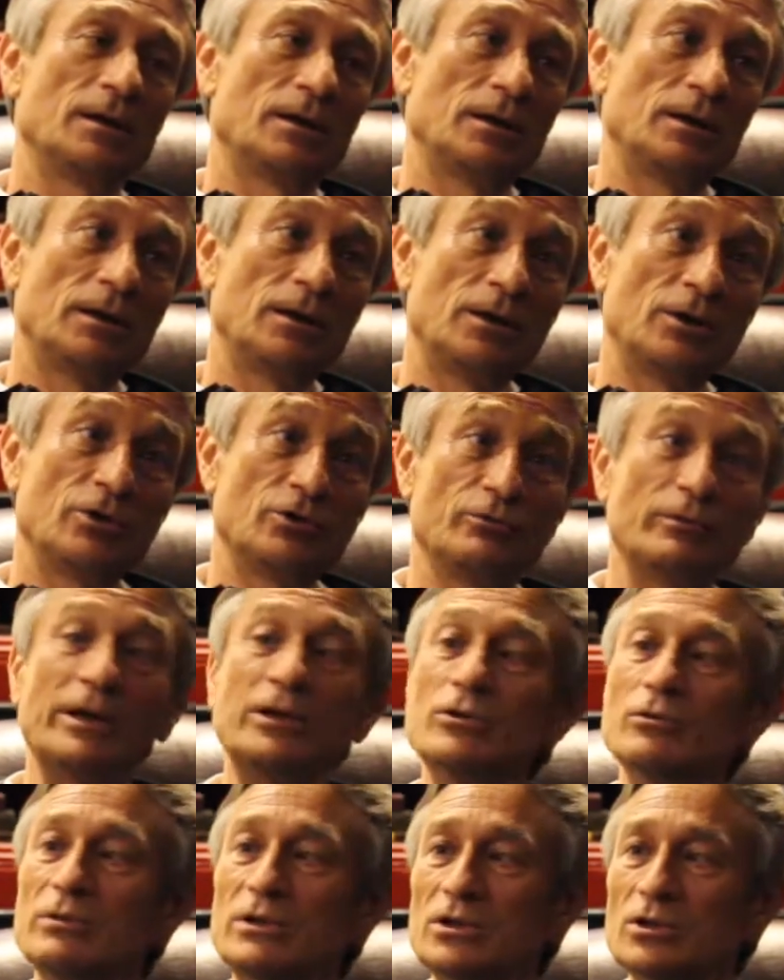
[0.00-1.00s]
Uh,
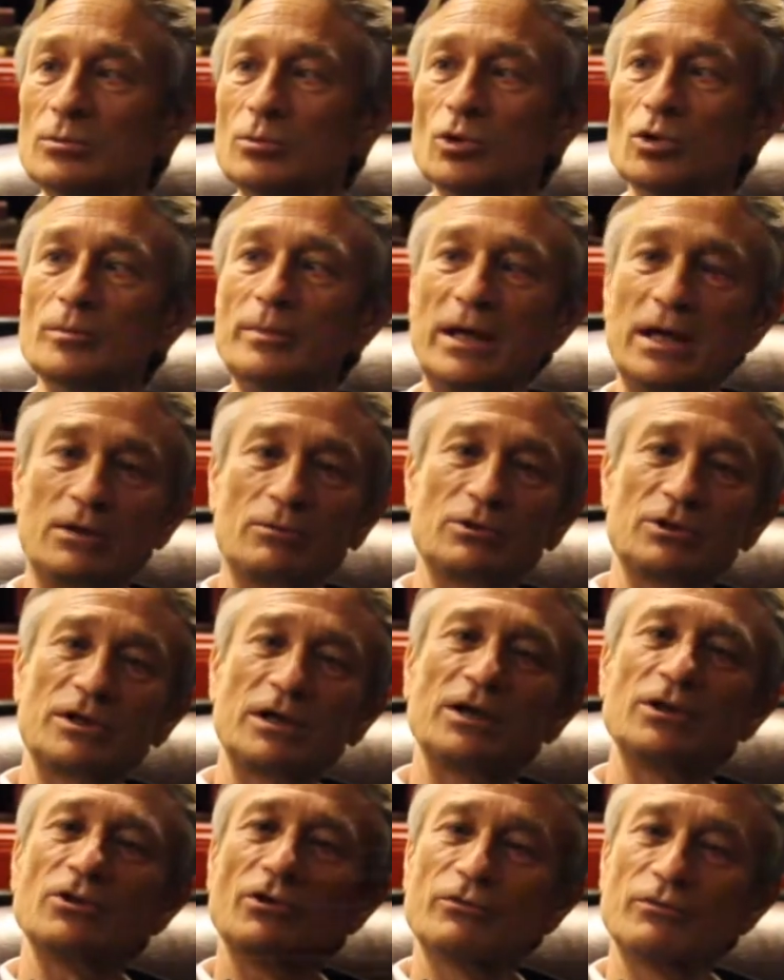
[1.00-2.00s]
when they win the ball back, what
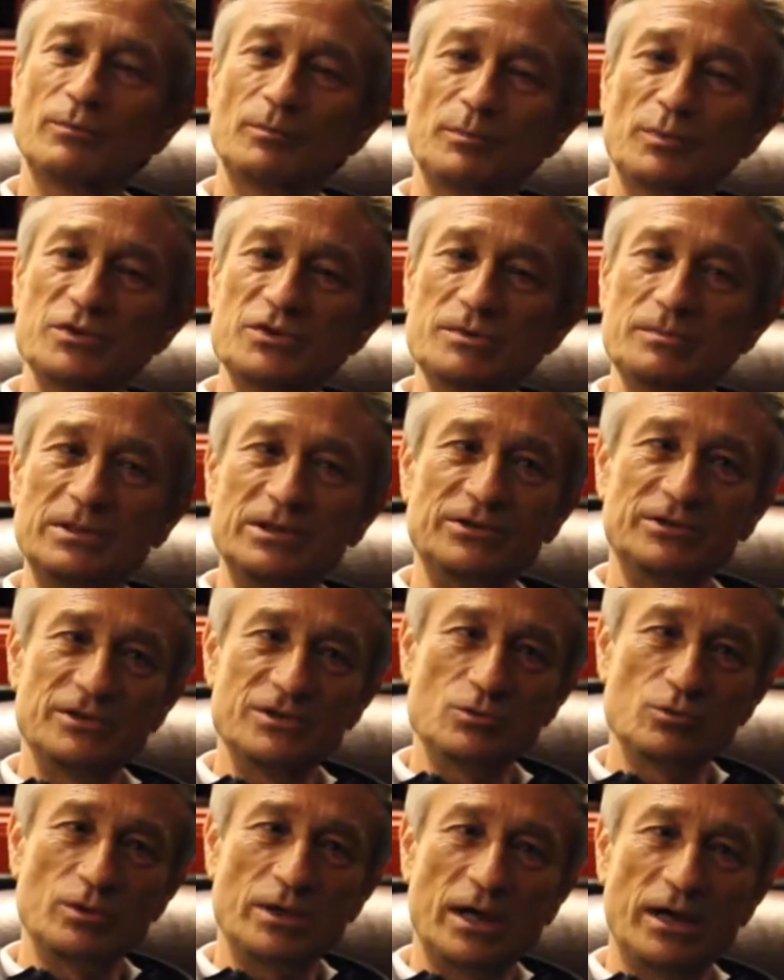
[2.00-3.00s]
kind of
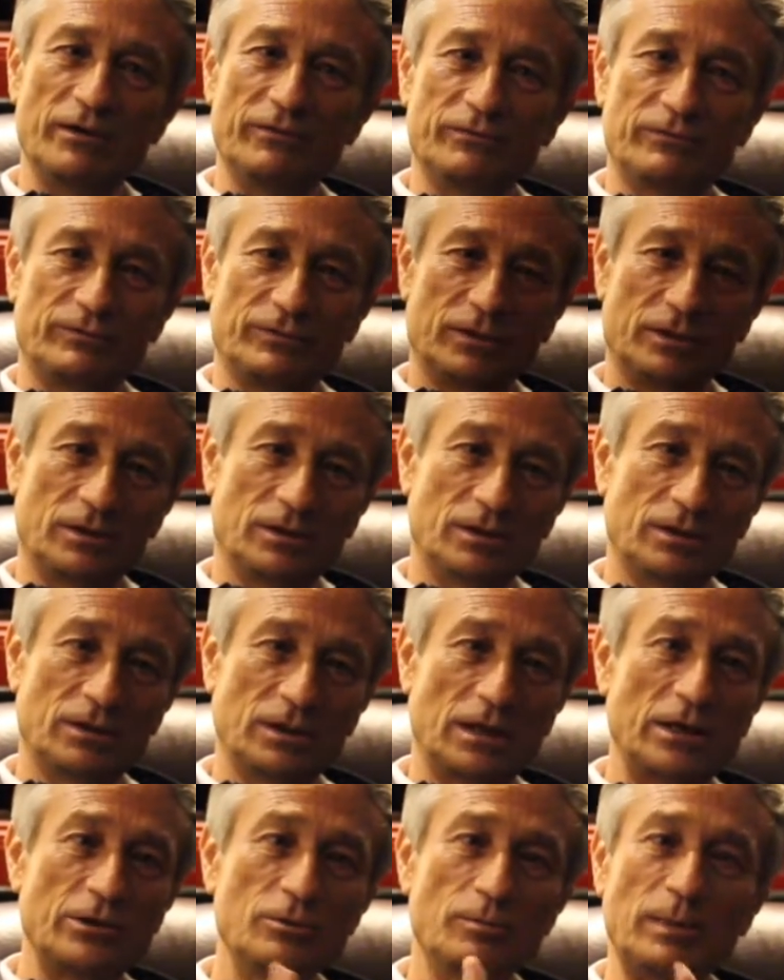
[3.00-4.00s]
possibilities do you have?
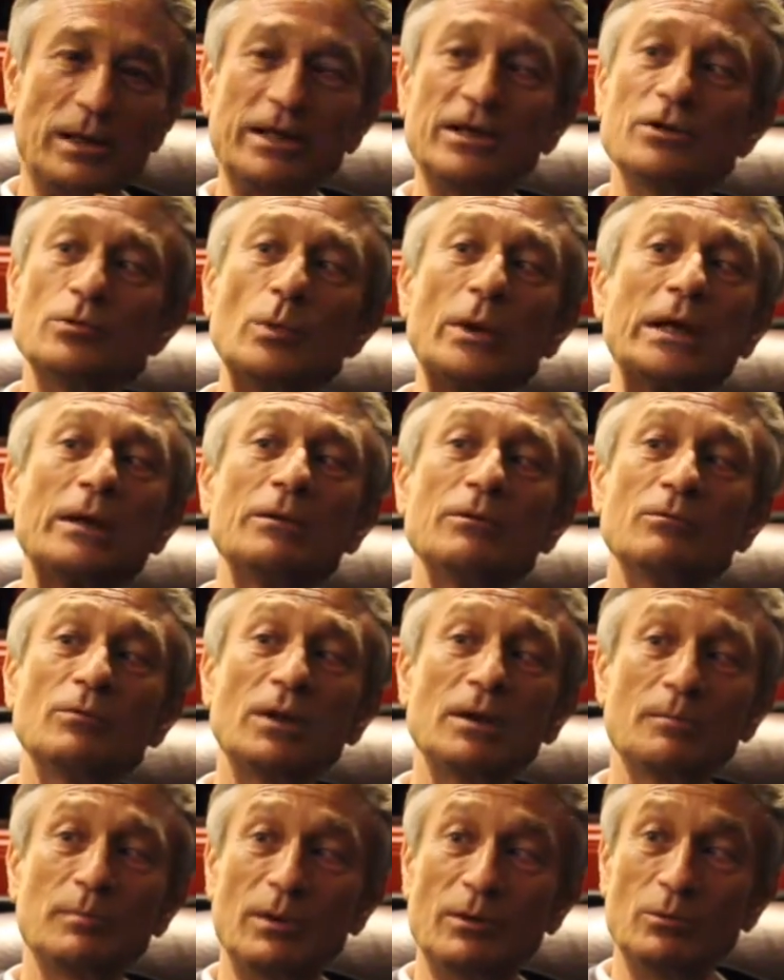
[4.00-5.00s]
Uh, are you playing a wing, wing,